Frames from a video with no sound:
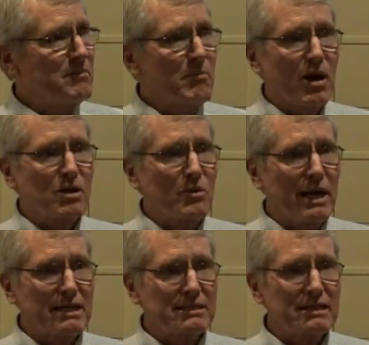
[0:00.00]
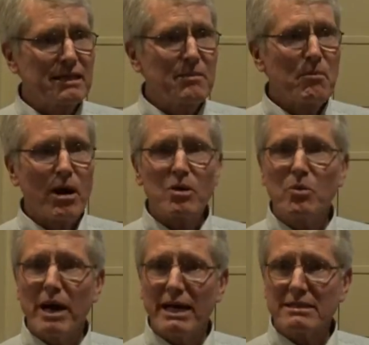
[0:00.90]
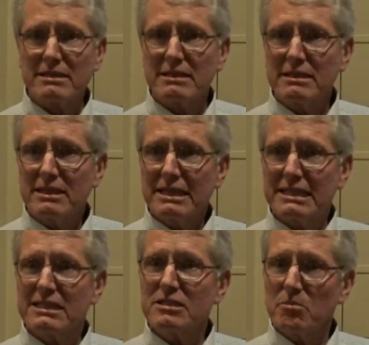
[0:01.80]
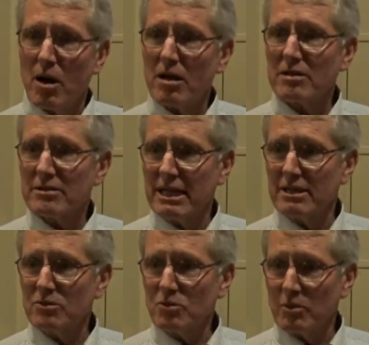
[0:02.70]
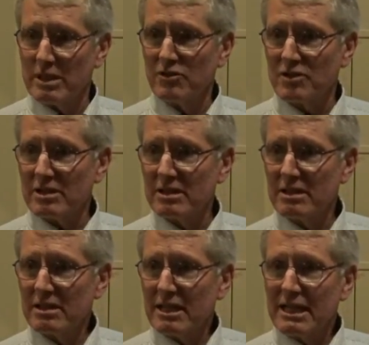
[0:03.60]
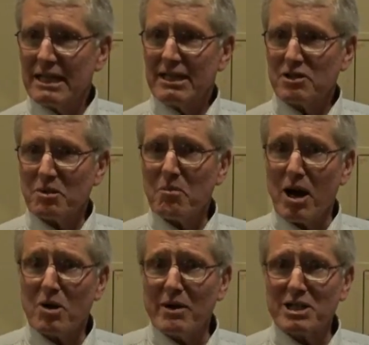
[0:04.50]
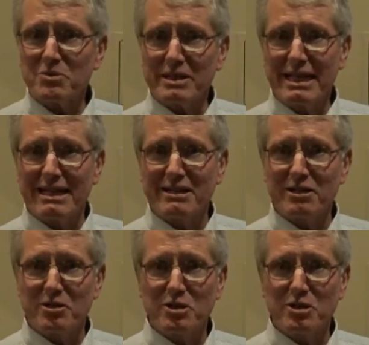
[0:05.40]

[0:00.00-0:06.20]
Mark West. Mark West is smaller than Windsor. So Mark West would get in the